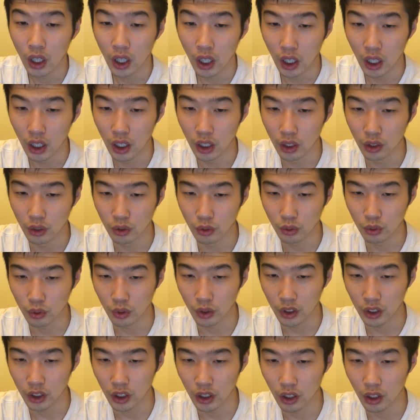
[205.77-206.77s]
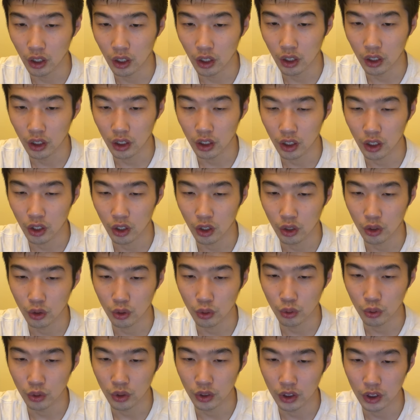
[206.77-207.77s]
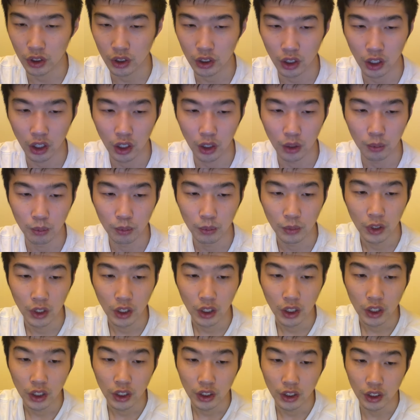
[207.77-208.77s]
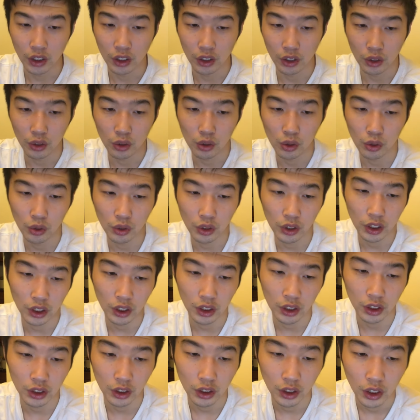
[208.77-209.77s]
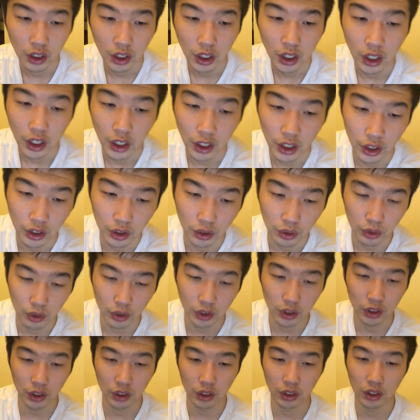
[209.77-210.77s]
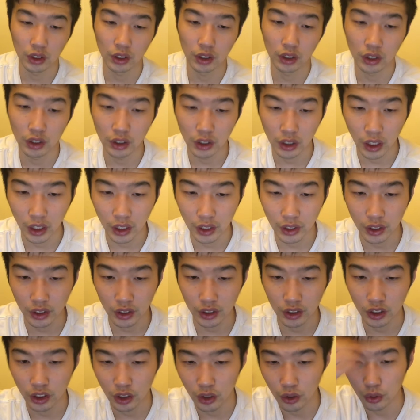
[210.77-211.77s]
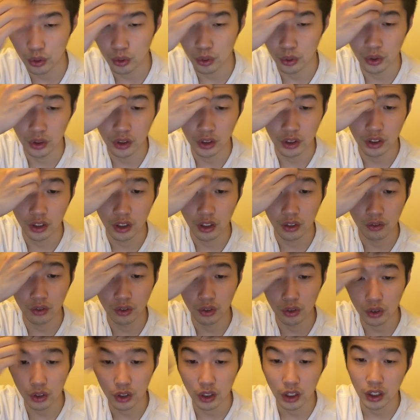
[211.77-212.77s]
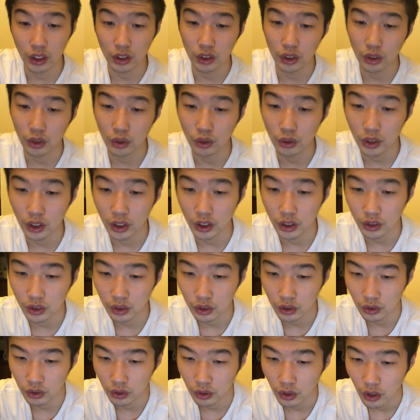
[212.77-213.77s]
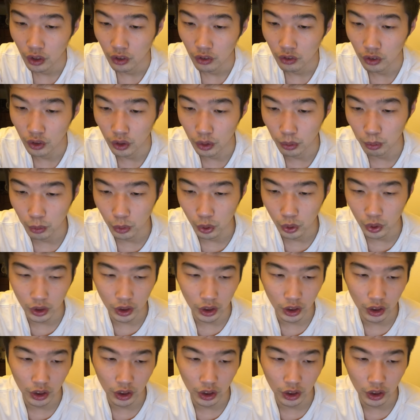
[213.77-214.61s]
Radha Kariska. In the colonial era in the 19th century, several classical dance forms were